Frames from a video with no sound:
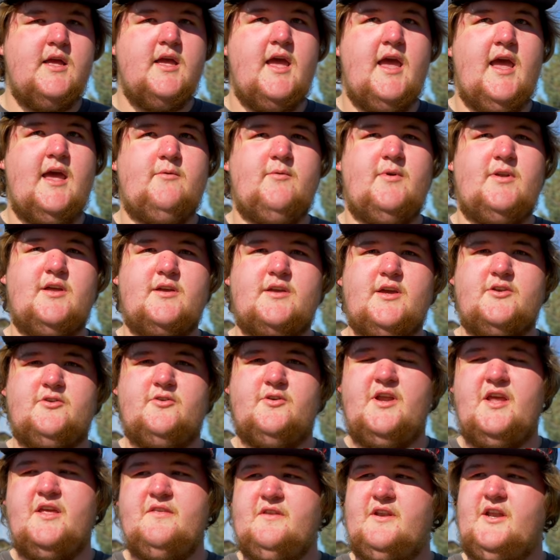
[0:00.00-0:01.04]
And we look
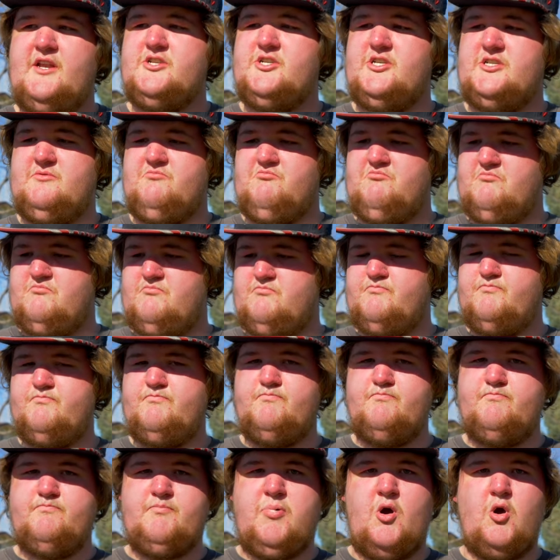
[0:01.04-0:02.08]
underneath, and it's just
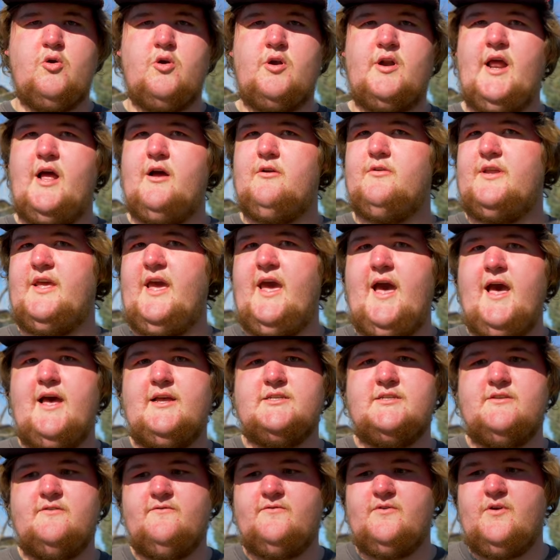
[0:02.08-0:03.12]
pouring out
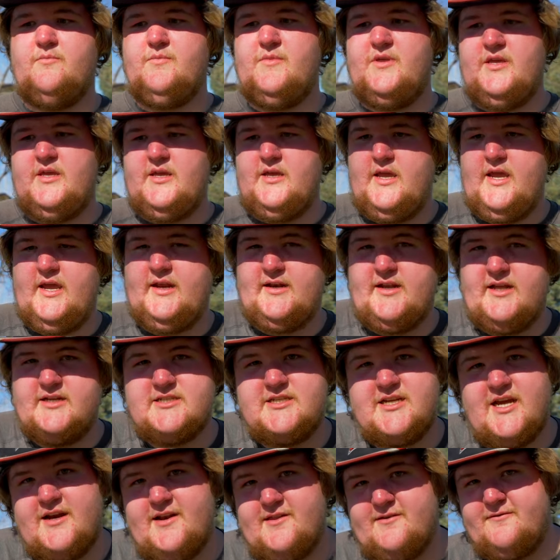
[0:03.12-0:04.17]
gas from the inlet
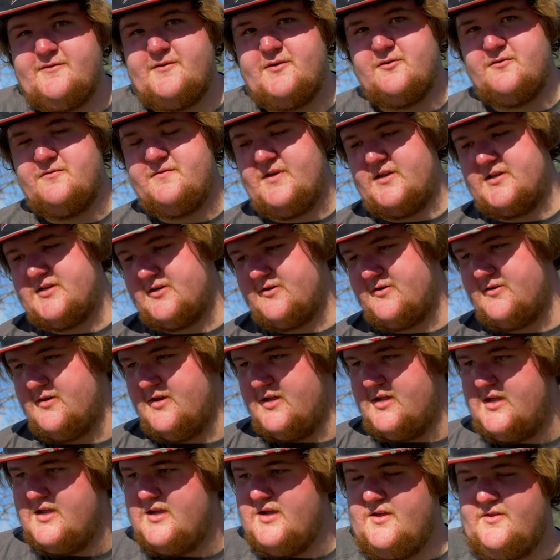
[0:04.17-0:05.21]
side of the fuel filter.
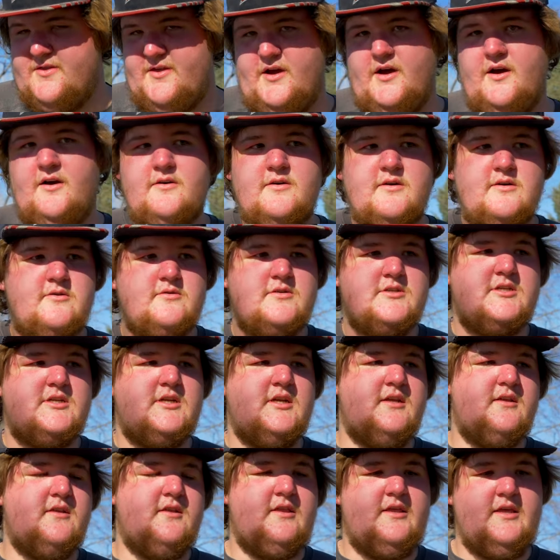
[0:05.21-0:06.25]
The hose,
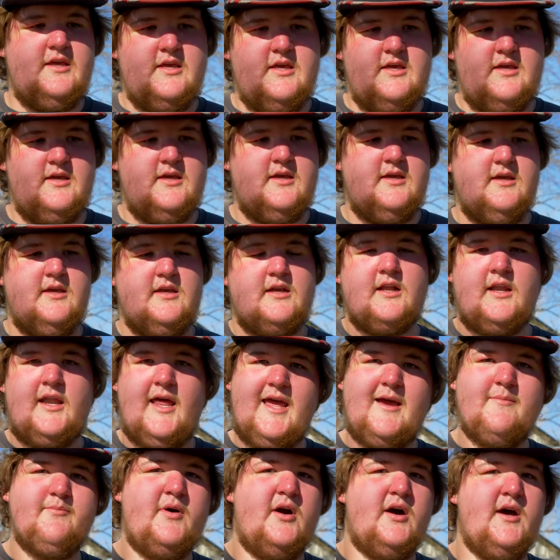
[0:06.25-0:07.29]
the
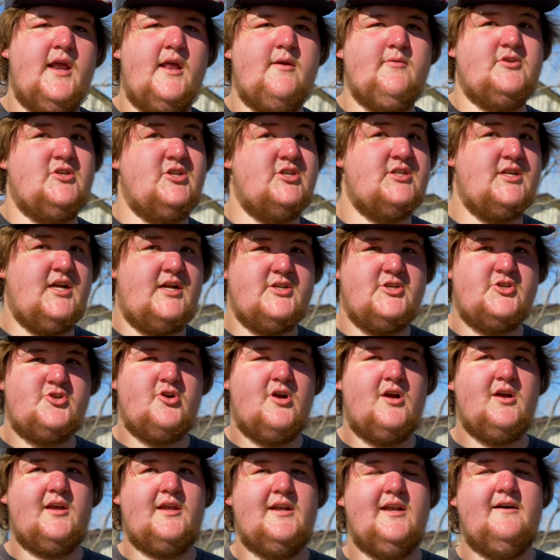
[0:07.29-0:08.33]
clamp on it was just not
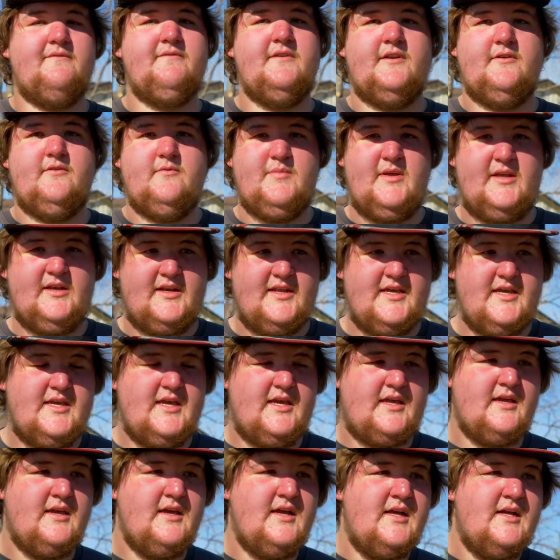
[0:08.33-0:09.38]
strong enough, and it would be leaking.